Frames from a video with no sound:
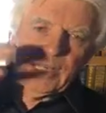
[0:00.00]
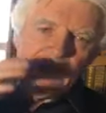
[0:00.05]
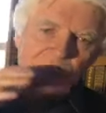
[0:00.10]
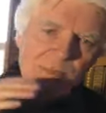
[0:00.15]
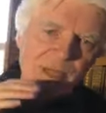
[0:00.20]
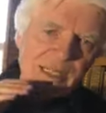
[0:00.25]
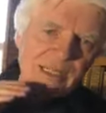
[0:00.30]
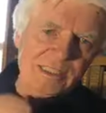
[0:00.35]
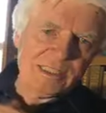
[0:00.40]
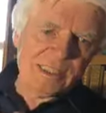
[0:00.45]
the
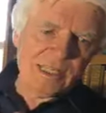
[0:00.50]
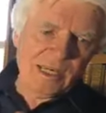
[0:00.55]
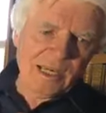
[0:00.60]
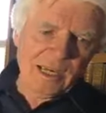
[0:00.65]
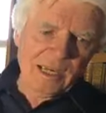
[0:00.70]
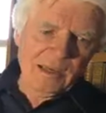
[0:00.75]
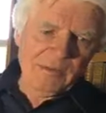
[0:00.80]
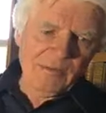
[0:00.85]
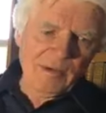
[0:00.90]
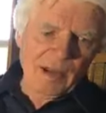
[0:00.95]

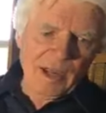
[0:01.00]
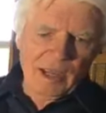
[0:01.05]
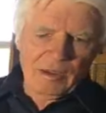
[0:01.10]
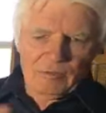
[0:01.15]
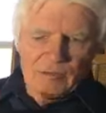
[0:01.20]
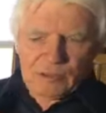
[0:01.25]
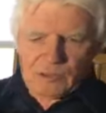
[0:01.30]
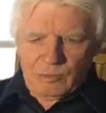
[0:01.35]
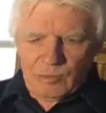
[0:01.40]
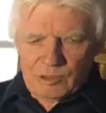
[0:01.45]
meantime, I
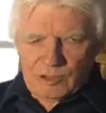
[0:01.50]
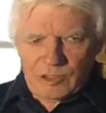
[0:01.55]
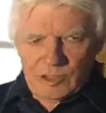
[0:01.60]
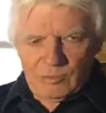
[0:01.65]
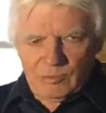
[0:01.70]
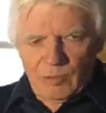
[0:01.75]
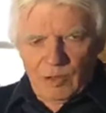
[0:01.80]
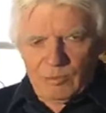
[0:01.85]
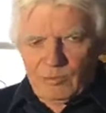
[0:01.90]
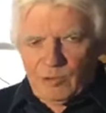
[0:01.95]
was
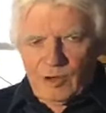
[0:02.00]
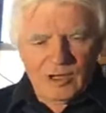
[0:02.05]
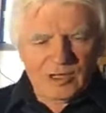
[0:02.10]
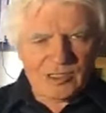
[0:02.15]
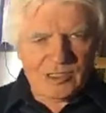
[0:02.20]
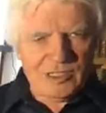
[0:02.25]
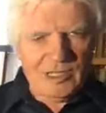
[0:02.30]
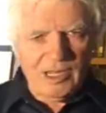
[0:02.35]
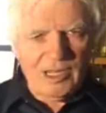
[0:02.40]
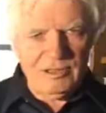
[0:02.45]
watching Bob
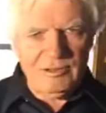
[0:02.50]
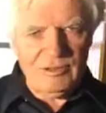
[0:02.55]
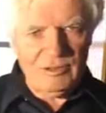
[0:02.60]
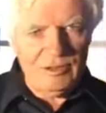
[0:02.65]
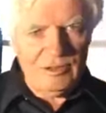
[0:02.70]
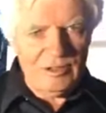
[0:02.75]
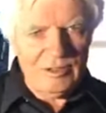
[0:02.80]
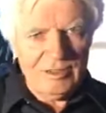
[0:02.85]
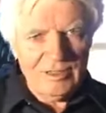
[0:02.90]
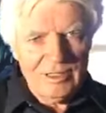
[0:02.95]
Ross and I
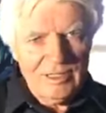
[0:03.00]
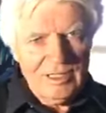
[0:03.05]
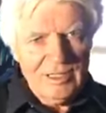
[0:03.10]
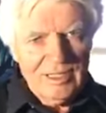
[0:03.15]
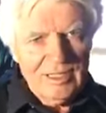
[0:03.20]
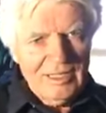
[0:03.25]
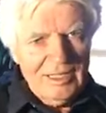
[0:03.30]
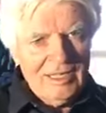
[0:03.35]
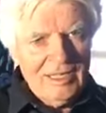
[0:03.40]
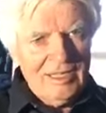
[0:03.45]
thought,
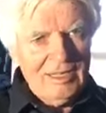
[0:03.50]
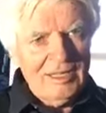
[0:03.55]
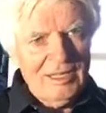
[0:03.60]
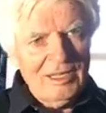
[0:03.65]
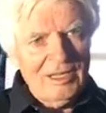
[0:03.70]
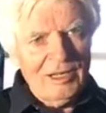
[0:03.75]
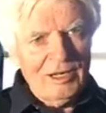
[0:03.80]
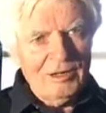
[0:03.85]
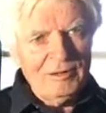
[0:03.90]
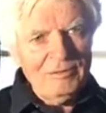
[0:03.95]

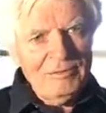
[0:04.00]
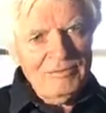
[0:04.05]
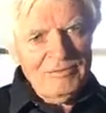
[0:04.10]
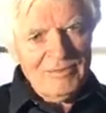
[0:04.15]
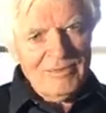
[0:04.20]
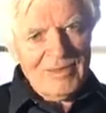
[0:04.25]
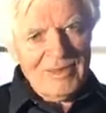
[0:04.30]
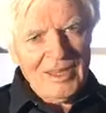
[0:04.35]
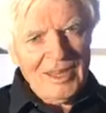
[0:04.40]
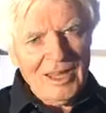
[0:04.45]
you know,
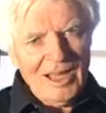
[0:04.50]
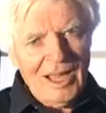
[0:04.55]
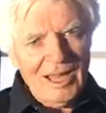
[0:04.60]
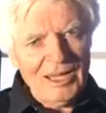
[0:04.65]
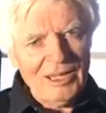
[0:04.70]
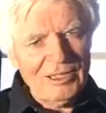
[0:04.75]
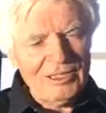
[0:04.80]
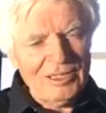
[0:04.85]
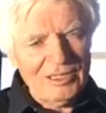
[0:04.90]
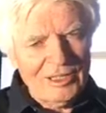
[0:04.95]
I
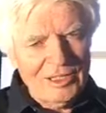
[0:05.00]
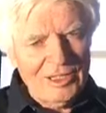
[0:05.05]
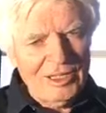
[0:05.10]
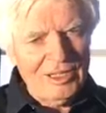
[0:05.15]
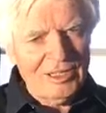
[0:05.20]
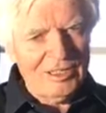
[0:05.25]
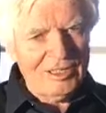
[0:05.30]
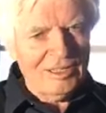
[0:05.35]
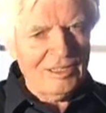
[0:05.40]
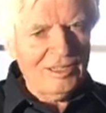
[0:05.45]
could
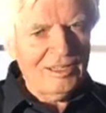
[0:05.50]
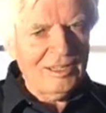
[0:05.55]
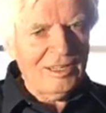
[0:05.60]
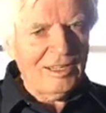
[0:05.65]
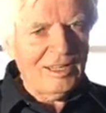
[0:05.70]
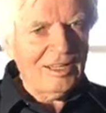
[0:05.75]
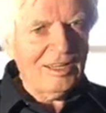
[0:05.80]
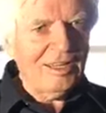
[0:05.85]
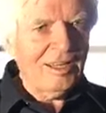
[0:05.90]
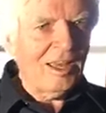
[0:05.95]
learn
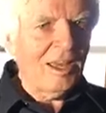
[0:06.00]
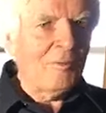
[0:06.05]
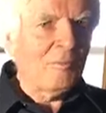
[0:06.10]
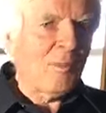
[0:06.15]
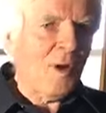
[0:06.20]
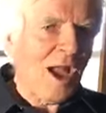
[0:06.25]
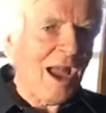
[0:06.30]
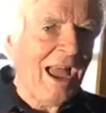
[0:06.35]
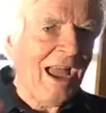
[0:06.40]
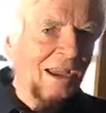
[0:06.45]

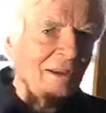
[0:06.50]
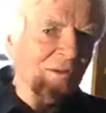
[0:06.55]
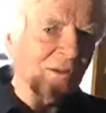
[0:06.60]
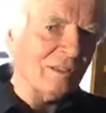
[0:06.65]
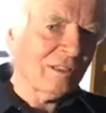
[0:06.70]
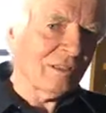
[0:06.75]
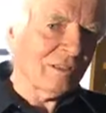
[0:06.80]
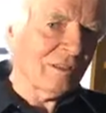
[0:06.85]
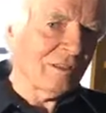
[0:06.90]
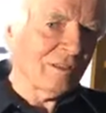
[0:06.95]

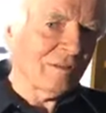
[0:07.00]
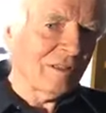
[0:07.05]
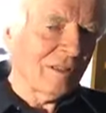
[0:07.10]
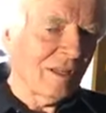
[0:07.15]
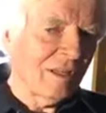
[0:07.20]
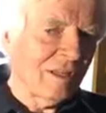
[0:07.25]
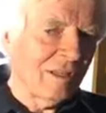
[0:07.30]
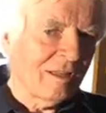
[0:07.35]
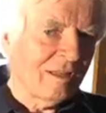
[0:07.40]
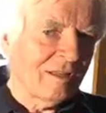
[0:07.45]
about
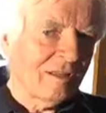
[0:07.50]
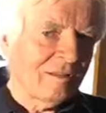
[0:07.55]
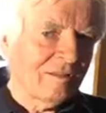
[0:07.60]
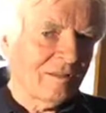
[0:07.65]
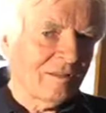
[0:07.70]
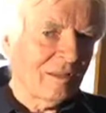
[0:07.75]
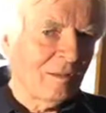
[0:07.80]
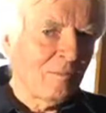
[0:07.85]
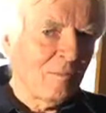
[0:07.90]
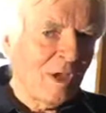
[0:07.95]

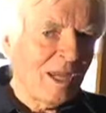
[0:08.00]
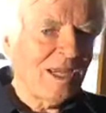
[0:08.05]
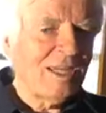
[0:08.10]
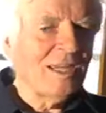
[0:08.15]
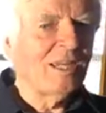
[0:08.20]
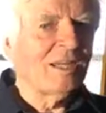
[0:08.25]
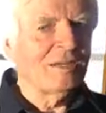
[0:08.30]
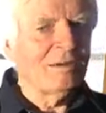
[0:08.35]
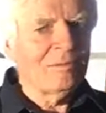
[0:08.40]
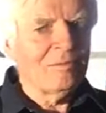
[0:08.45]
the
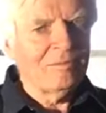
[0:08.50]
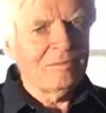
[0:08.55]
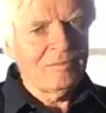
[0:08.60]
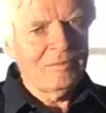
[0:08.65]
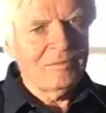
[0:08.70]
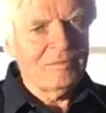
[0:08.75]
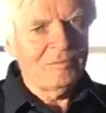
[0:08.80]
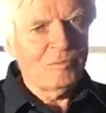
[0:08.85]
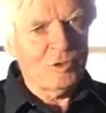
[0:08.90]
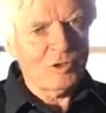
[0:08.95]
medium
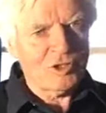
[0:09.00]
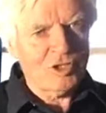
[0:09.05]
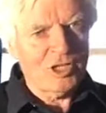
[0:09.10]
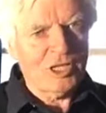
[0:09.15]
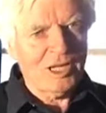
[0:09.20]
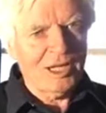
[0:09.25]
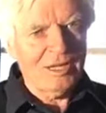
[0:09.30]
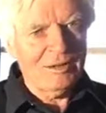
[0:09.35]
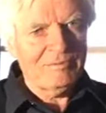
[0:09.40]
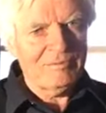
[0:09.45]

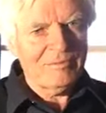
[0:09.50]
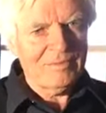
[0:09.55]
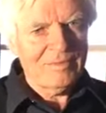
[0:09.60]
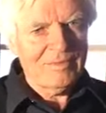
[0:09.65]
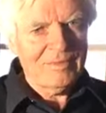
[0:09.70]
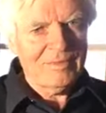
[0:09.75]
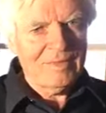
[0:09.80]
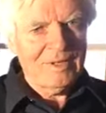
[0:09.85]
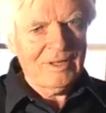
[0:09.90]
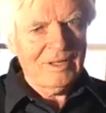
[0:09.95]
watching him.
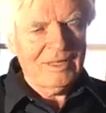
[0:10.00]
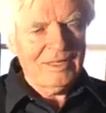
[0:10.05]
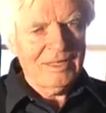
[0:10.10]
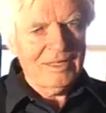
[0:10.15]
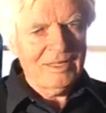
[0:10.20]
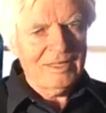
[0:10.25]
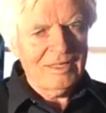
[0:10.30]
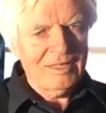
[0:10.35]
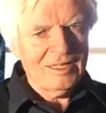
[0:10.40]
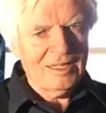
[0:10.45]

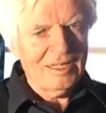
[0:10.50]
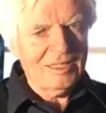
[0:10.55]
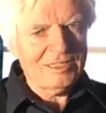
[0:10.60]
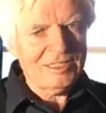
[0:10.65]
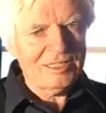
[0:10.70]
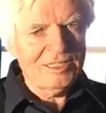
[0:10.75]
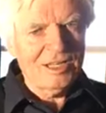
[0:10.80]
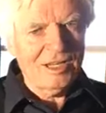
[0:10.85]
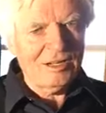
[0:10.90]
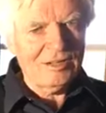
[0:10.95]

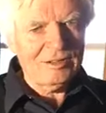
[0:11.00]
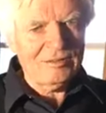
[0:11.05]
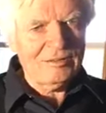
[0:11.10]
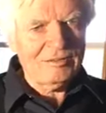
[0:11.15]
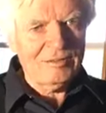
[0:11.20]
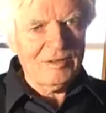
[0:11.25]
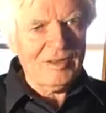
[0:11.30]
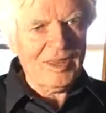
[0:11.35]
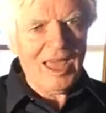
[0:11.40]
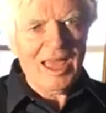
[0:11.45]
It's not
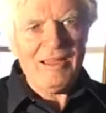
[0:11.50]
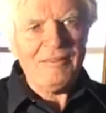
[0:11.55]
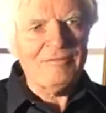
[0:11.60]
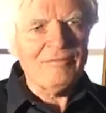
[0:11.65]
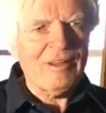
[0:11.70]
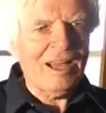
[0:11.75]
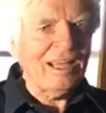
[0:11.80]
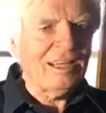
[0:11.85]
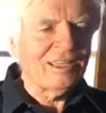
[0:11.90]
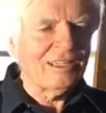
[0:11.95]
without
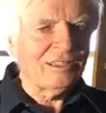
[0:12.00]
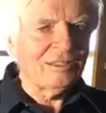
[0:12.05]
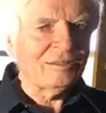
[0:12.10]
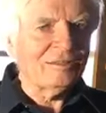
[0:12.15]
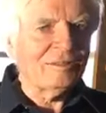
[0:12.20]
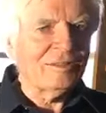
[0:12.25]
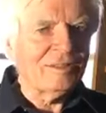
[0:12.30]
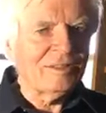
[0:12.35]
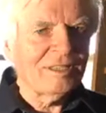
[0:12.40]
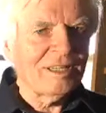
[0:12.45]
value.
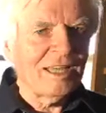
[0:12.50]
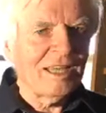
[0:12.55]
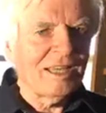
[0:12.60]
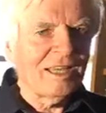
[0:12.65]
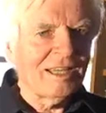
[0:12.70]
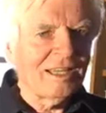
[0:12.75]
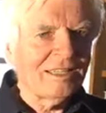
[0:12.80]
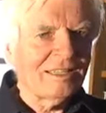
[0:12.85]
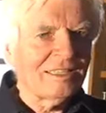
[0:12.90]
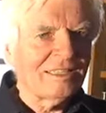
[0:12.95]

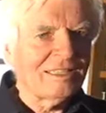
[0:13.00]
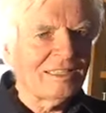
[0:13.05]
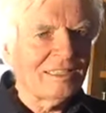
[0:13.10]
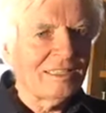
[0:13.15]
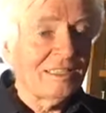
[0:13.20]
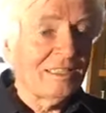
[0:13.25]
And